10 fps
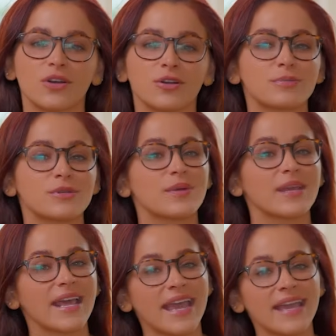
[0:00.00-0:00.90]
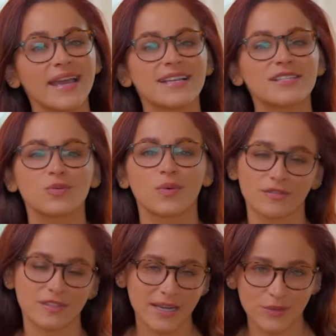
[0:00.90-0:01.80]
earn between 8 and
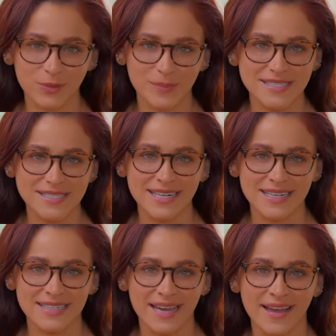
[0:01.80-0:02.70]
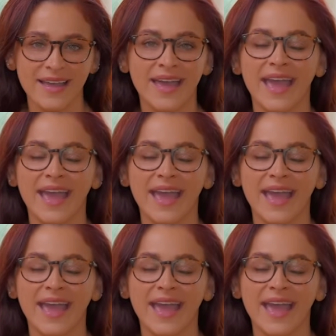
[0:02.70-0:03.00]
12 lakh rupees in India